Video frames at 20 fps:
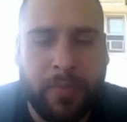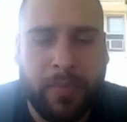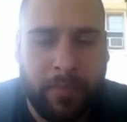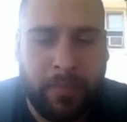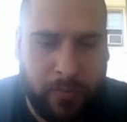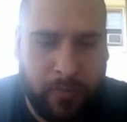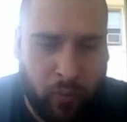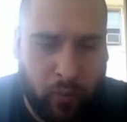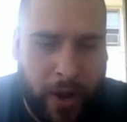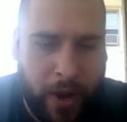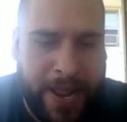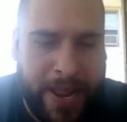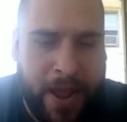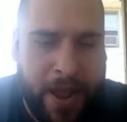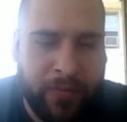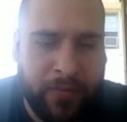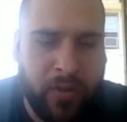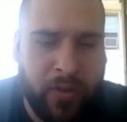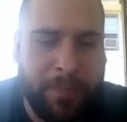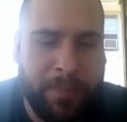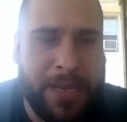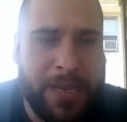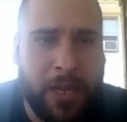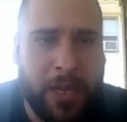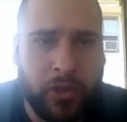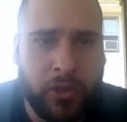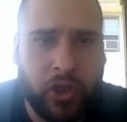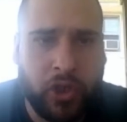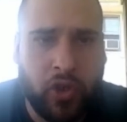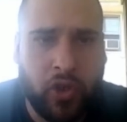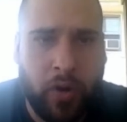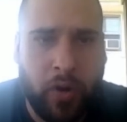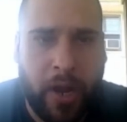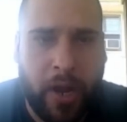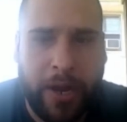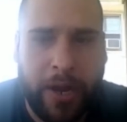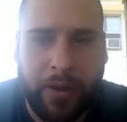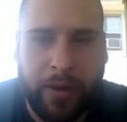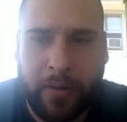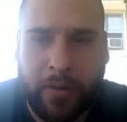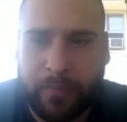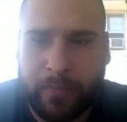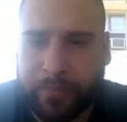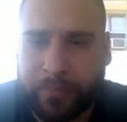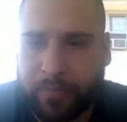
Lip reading: right after the beginner short iron,